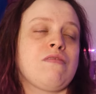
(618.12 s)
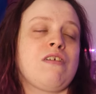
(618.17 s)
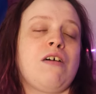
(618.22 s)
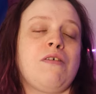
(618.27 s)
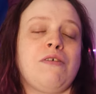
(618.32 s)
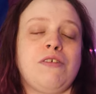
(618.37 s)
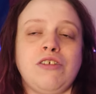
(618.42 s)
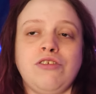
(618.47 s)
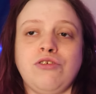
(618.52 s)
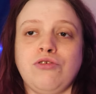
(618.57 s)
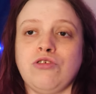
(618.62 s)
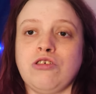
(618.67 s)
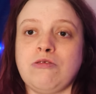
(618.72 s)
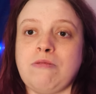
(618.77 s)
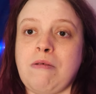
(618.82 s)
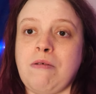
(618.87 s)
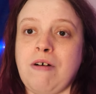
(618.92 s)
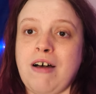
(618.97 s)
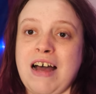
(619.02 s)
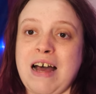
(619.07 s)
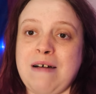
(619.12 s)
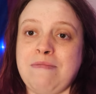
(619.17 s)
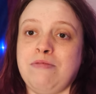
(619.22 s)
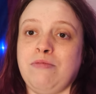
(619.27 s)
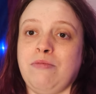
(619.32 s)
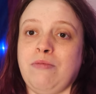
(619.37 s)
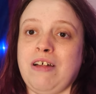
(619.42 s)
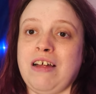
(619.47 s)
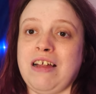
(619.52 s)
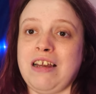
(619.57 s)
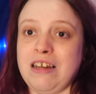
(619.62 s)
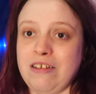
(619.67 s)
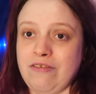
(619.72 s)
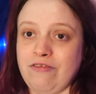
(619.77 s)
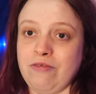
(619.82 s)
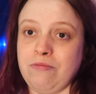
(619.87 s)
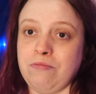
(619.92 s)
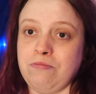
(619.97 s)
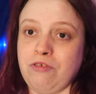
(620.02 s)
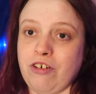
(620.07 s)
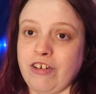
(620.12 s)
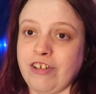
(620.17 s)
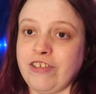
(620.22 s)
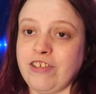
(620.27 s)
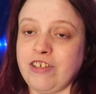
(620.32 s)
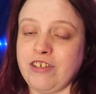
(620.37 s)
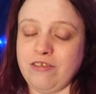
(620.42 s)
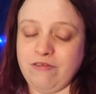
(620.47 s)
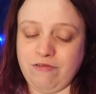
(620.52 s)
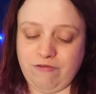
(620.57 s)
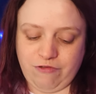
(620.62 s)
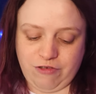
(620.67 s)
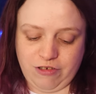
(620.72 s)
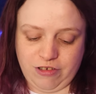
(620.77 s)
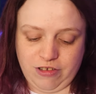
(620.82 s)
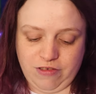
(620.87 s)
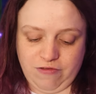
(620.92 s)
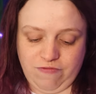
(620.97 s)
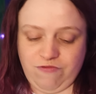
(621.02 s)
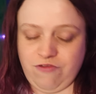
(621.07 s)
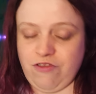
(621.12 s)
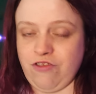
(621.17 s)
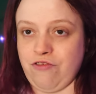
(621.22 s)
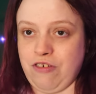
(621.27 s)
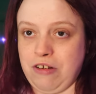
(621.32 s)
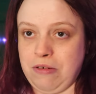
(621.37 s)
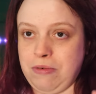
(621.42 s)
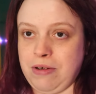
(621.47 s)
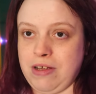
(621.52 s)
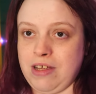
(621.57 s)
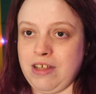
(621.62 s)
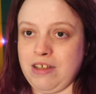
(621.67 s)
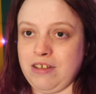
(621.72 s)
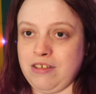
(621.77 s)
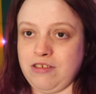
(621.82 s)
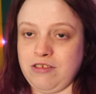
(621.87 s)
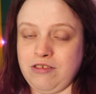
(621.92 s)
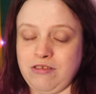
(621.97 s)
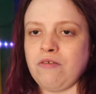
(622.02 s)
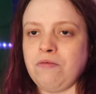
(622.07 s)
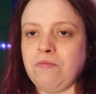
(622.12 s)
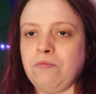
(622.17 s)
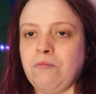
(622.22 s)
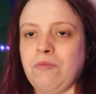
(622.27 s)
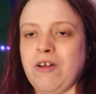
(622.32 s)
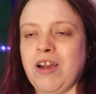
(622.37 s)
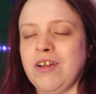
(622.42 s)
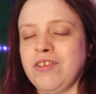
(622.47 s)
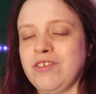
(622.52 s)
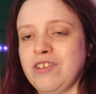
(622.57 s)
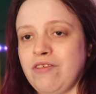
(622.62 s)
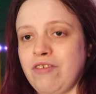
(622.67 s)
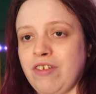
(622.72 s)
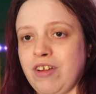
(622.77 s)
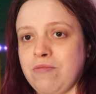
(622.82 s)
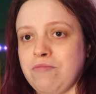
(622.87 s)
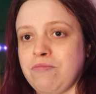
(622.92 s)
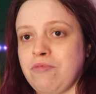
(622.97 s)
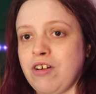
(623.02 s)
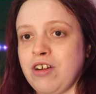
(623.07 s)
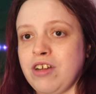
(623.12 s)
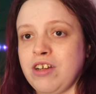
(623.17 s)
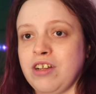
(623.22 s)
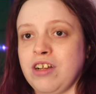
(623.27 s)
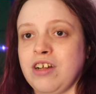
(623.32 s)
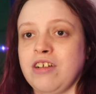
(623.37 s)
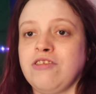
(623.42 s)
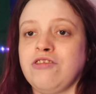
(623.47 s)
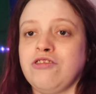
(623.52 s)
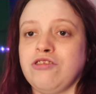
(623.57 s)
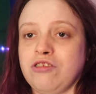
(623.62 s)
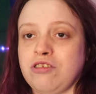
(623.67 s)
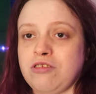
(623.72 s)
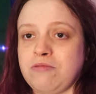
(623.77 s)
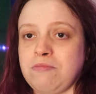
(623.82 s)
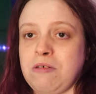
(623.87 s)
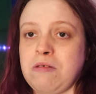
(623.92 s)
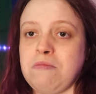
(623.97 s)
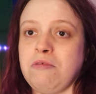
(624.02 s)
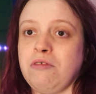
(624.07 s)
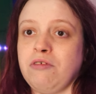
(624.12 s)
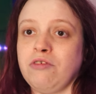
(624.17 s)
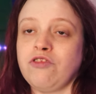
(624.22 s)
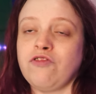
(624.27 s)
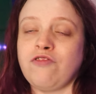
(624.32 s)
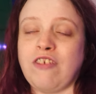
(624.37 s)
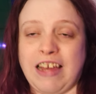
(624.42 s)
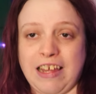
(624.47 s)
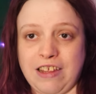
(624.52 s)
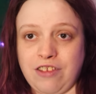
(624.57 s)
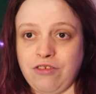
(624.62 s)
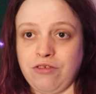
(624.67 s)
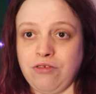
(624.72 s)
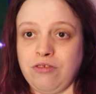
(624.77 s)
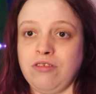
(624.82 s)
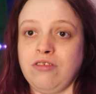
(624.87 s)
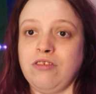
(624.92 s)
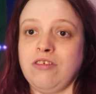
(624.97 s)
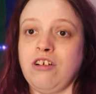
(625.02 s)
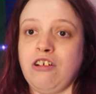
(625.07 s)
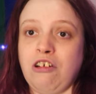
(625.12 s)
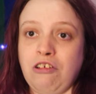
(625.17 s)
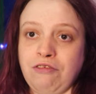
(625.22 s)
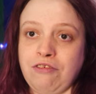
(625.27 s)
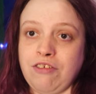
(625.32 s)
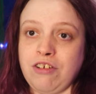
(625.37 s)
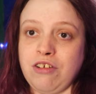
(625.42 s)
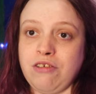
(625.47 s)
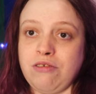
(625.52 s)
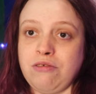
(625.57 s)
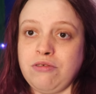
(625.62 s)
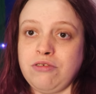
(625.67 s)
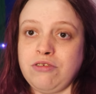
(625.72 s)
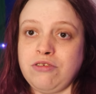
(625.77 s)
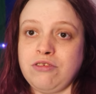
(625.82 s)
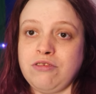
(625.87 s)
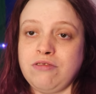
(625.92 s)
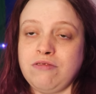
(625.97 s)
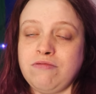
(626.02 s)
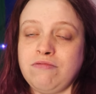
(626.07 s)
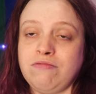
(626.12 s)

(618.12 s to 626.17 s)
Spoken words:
I want to talk about what happened when I lived in Brighton for 3 weeks. When I was living in Brighton, I took my most fatal overdose.